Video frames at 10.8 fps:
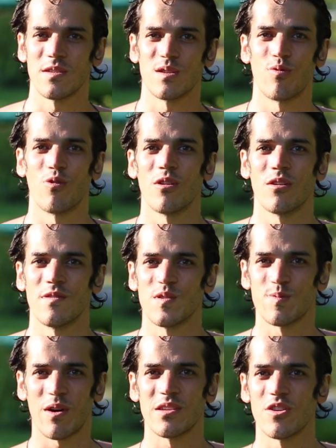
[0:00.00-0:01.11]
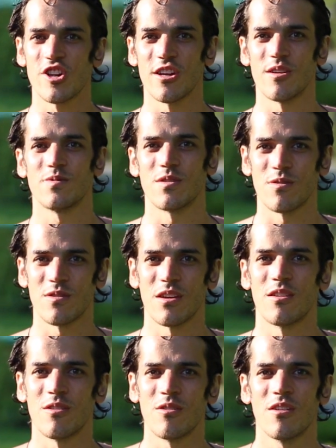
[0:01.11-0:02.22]
the support and the sponsorship. So
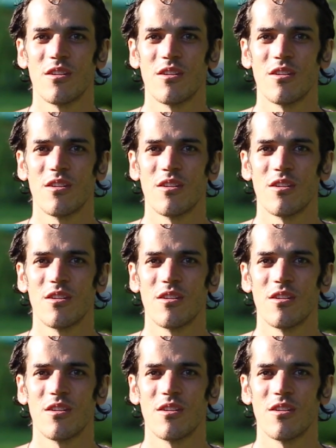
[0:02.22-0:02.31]
thank you.